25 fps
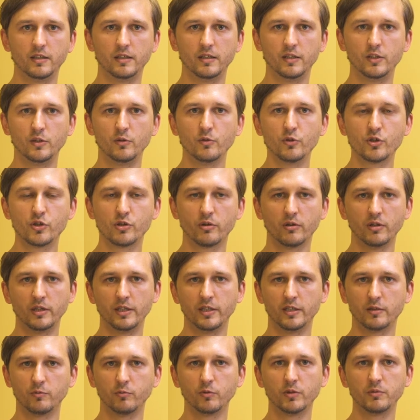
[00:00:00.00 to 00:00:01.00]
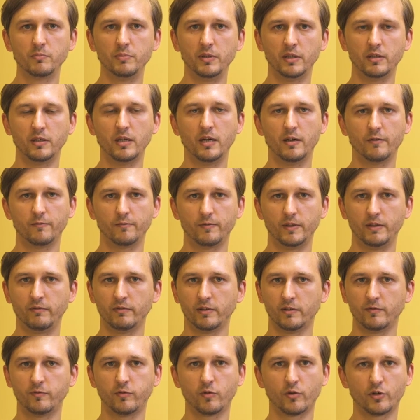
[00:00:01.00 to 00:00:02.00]
usually it would be enough
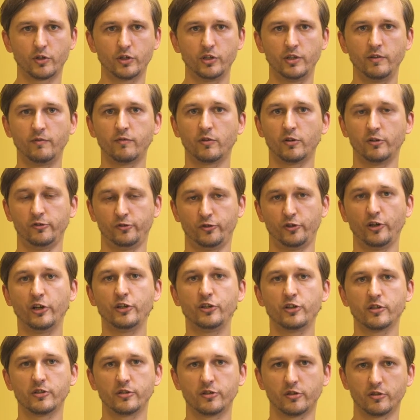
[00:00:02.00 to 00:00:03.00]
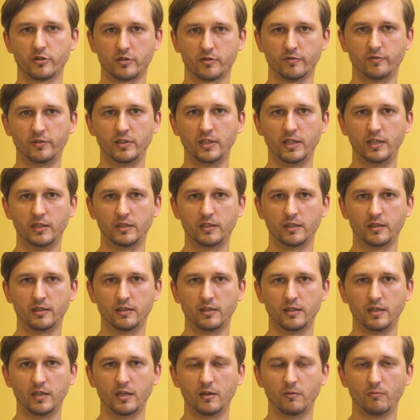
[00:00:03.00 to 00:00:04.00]
even for different registers of data.
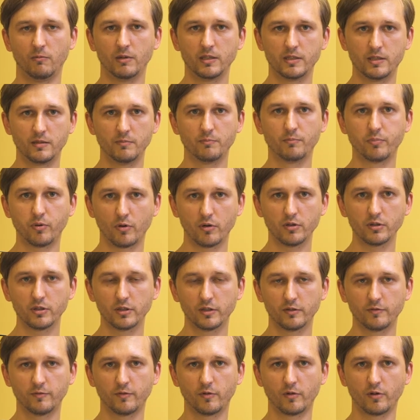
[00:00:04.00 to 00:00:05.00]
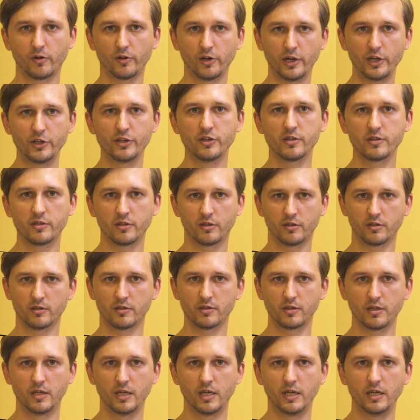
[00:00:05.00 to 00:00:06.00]
What's important for
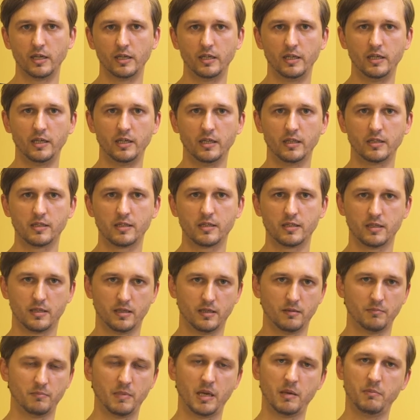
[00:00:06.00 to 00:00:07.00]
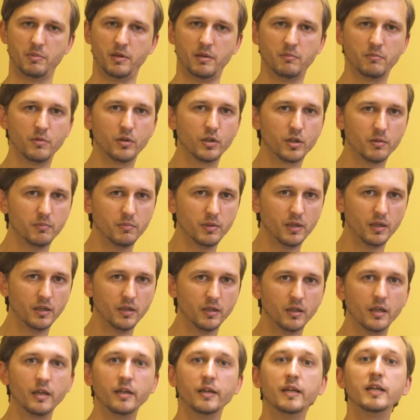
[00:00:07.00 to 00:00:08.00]
registers, it's maybe
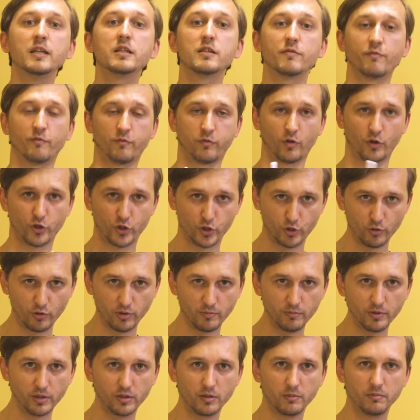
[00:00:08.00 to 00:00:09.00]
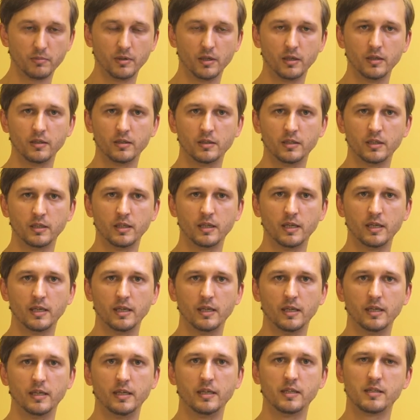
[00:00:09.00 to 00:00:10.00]
immutability, it's for sure immutability,
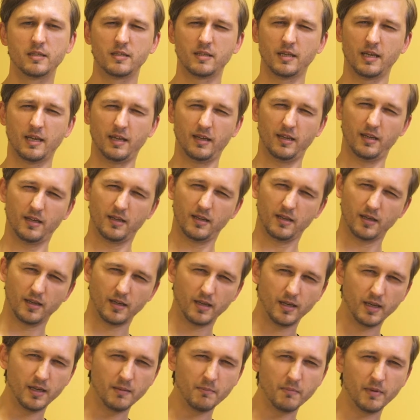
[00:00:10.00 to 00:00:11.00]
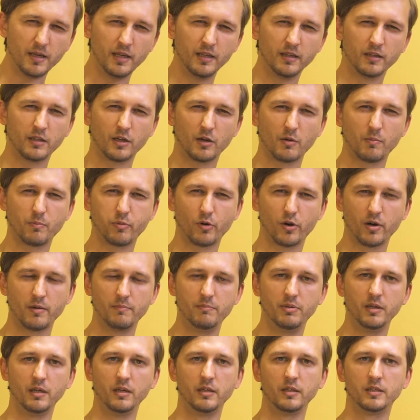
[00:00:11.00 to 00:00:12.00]
it's
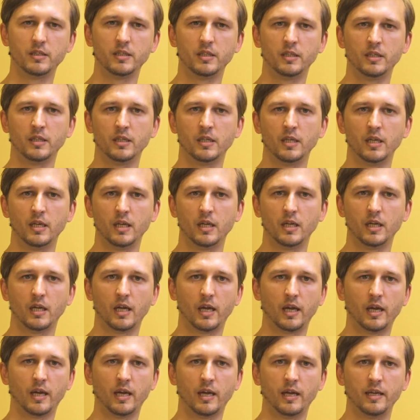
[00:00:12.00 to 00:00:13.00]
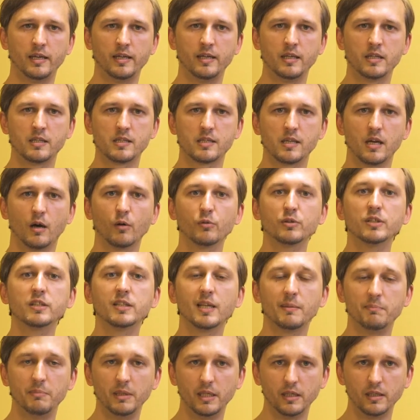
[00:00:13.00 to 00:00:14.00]
interoperability, it's
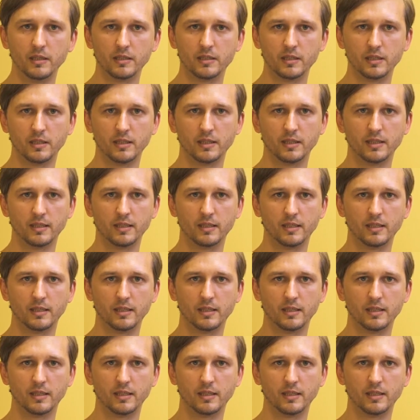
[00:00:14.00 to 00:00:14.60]
auditability.